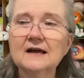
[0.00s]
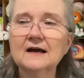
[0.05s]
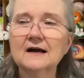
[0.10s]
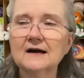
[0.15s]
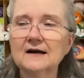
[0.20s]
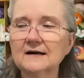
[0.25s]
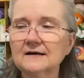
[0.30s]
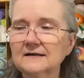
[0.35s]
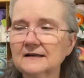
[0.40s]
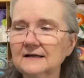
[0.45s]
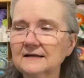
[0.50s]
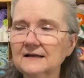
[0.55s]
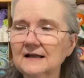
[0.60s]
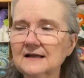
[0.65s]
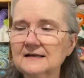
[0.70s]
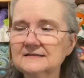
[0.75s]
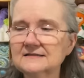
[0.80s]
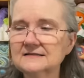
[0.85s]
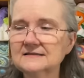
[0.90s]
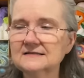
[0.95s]

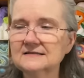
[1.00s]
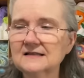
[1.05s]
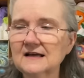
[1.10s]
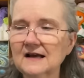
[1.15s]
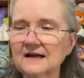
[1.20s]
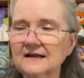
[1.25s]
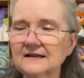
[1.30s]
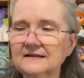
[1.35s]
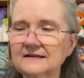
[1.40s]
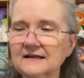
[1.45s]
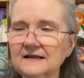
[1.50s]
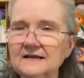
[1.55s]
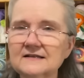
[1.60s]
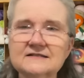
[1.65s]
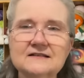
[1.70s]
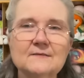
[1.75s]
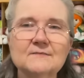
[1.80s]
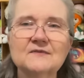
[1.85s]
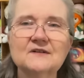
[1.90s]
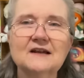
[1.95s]
Unless I can think of
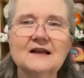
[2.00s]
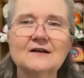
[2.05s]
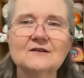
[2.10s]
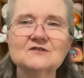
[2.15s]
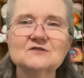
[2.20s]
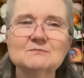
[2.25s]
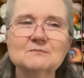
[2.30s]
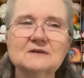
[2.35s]
something else.